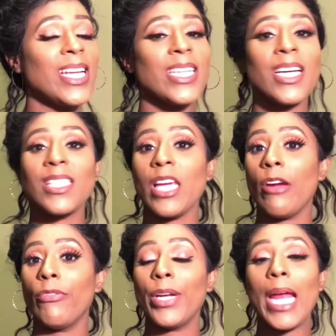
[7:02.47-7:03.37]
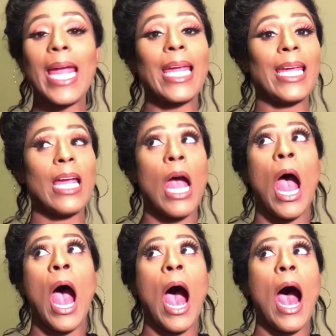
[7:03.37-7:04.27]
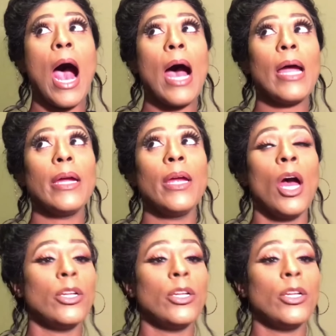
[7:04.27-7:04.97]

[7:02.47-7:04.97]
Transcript: it does every day. I